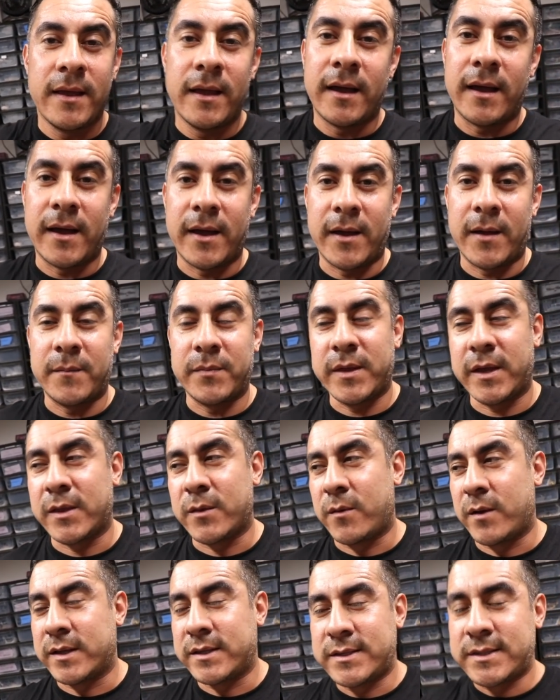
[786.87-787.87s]
Um, the other
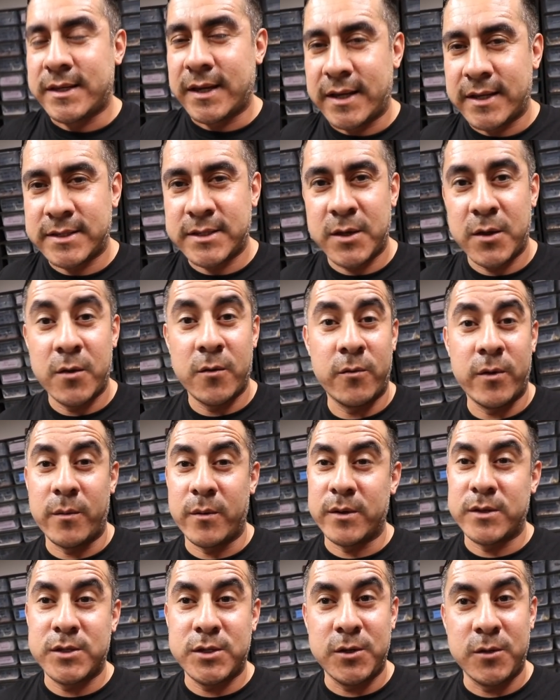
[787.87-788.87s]
one's just, we were
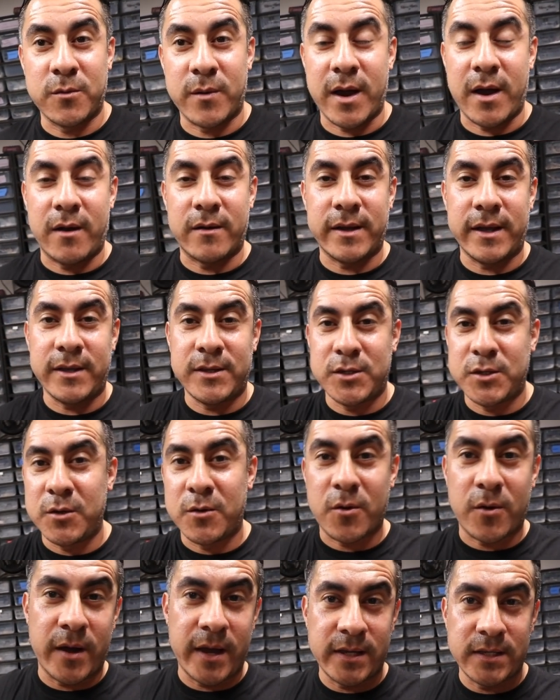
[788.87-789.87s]
too rowdy, too
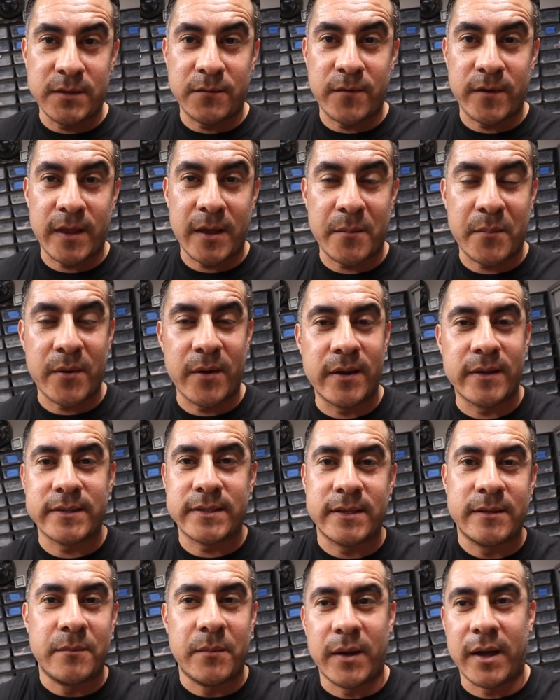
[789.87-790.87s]
crazy for that
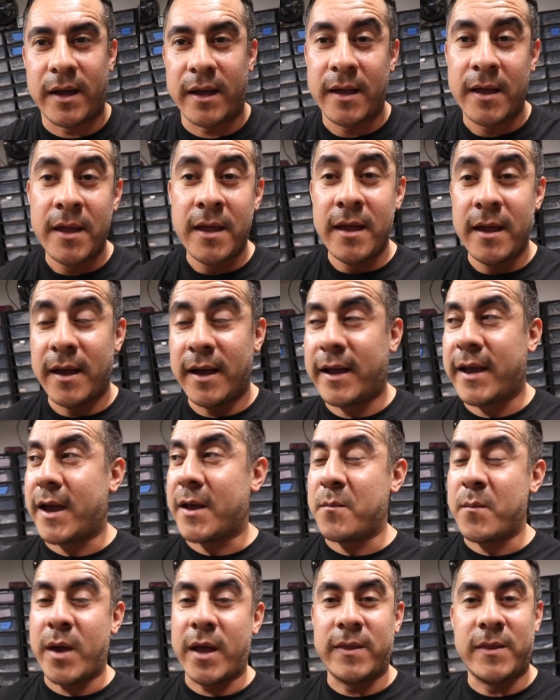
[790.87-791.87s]
person. But
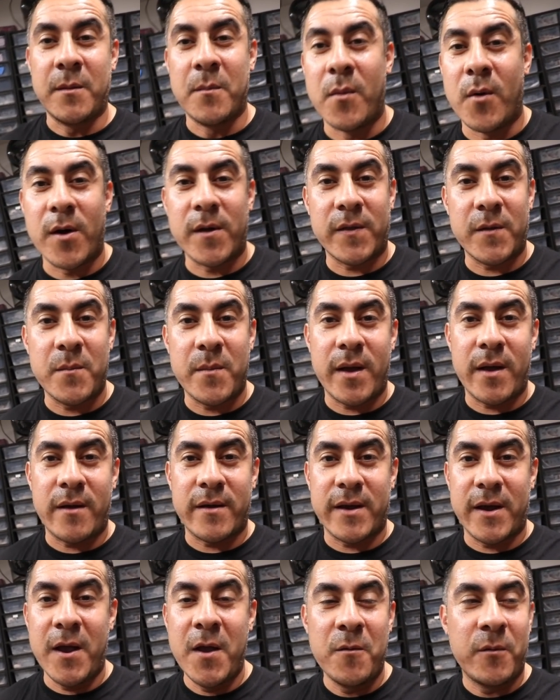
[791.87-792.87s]
again, man, the more the
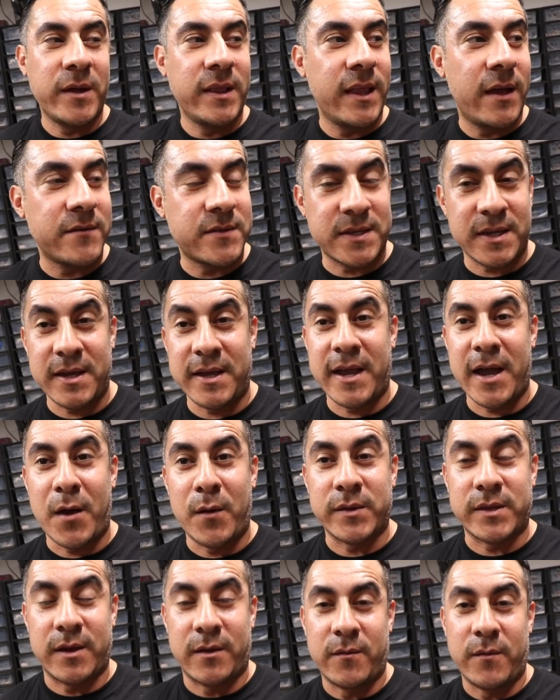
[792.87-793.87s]
merrier. We love to hang out
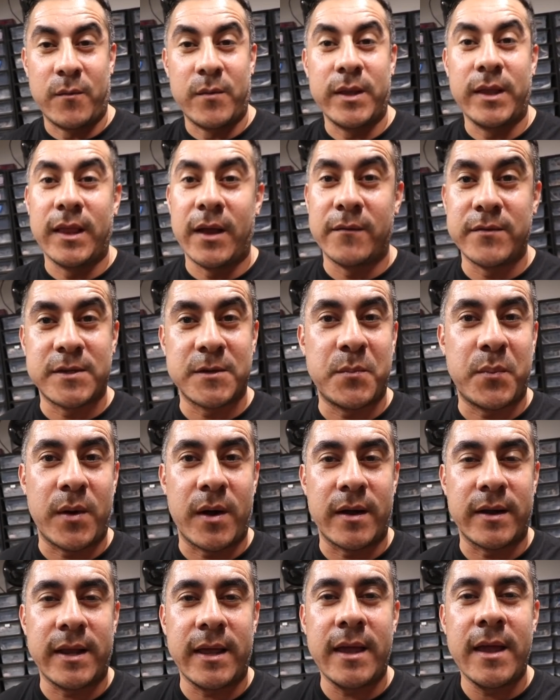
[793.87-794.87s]
with everyone. We love to
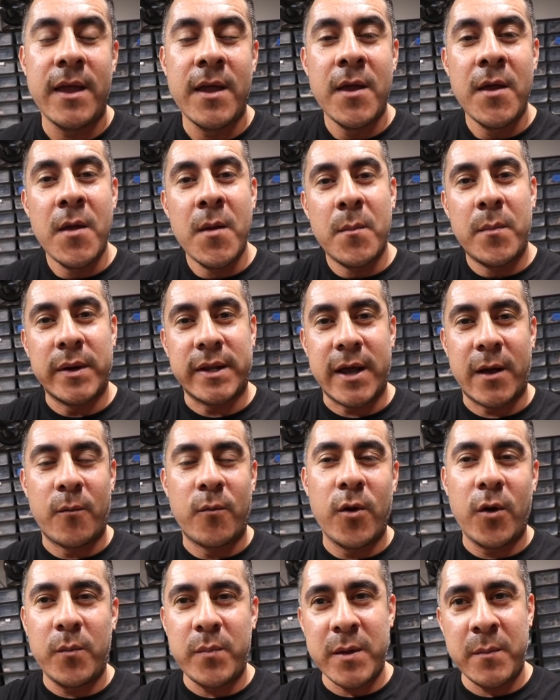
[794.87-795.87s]
party. But I
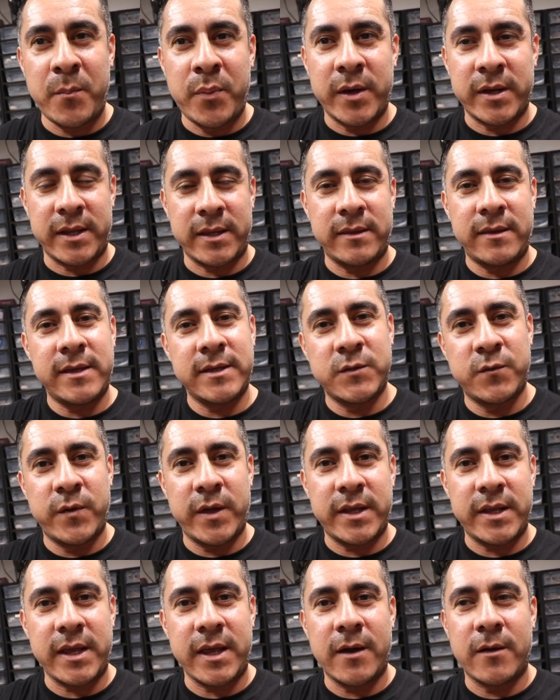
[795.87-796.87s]
will be putting these
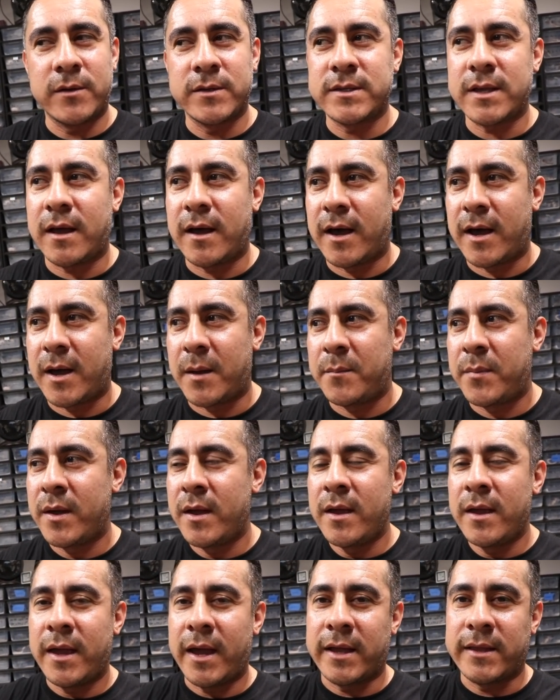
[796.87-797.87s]
videos up
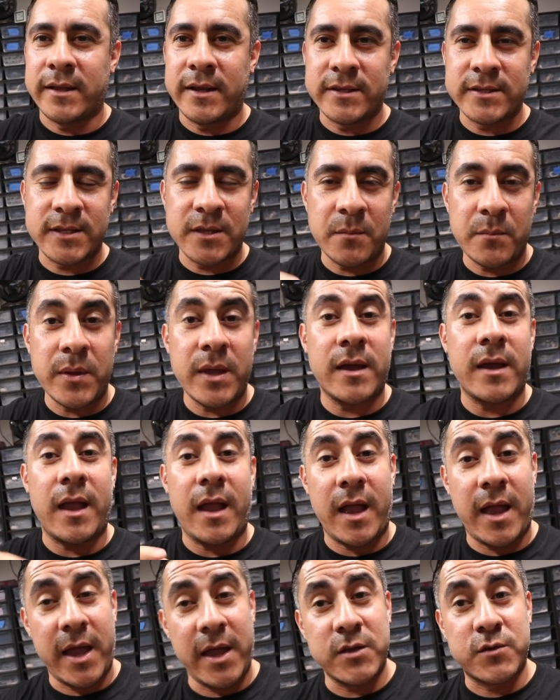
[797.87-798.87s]
and it is going to be an
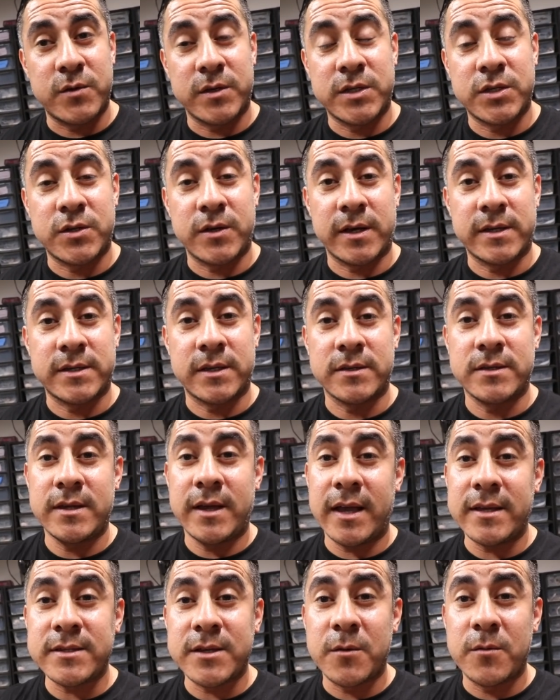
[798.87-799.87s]
age restriction. So you
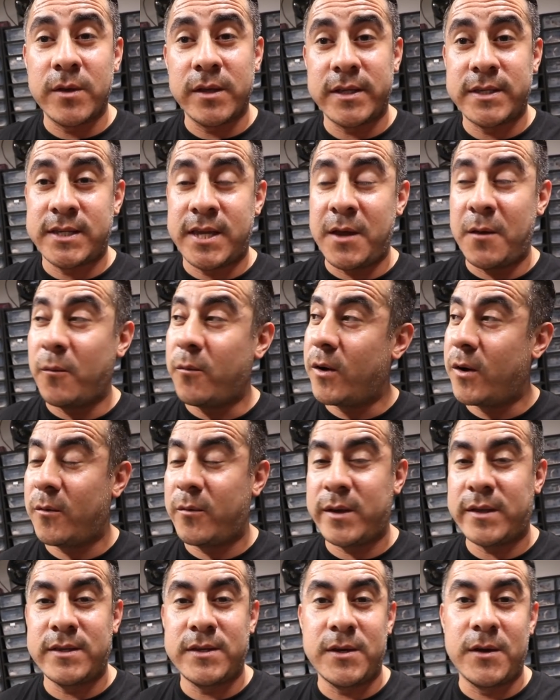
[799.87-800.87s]
guys can really see what
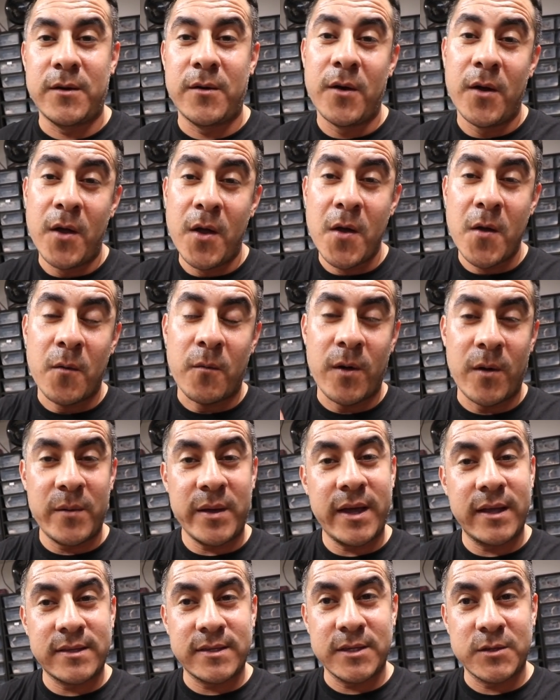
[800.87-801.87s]
we do when we
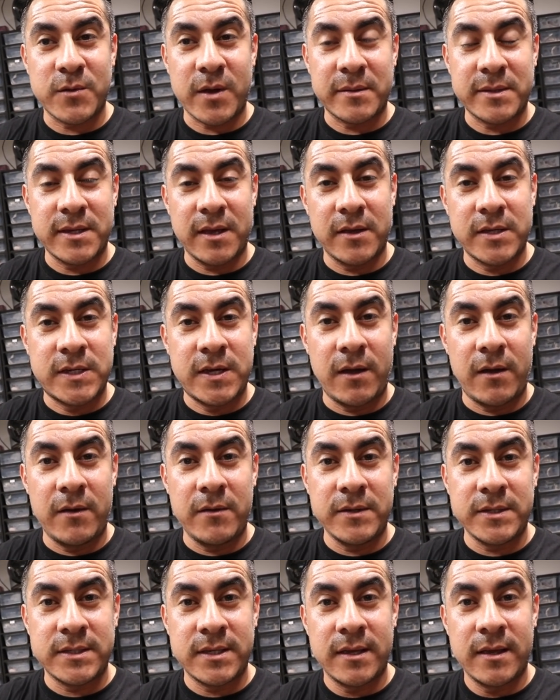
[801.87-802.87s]
get to these reptile
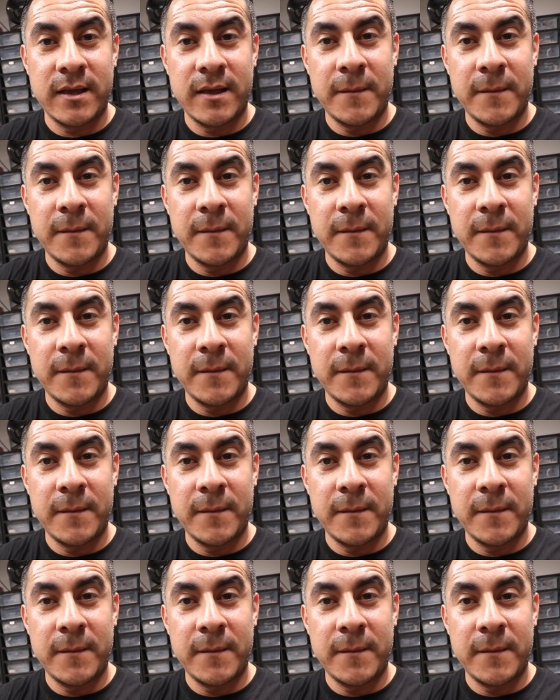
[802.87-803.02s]
shows.